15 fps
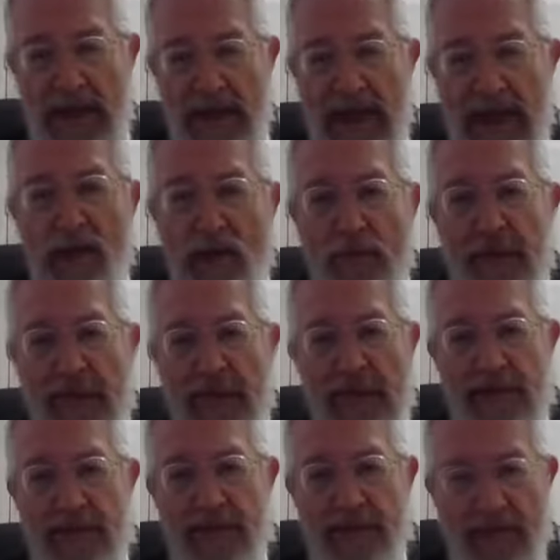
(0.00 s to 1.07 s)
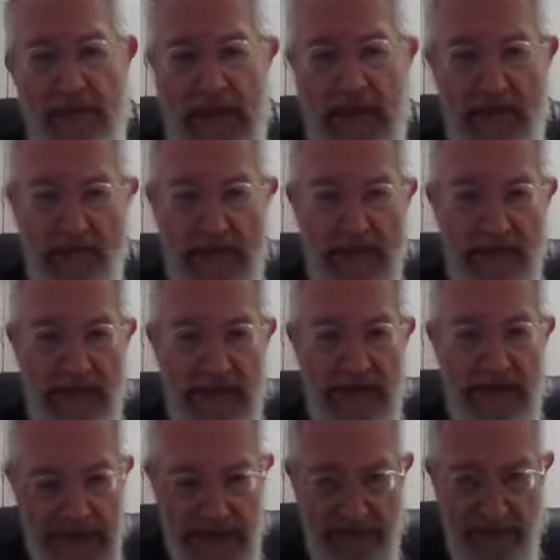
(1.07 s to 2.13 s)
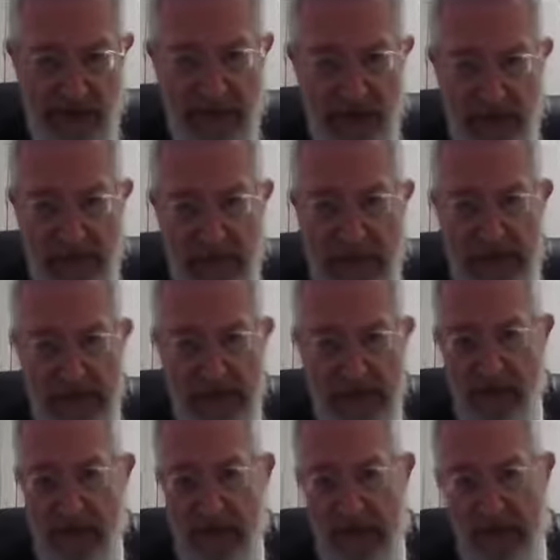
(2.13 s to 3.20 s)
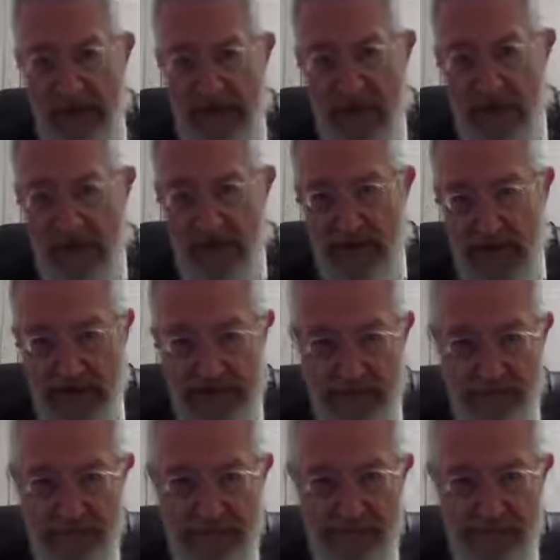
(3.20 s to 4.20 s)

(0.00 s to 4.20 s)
And that will be after Amilus Chas kills Mashiach ben Yosef.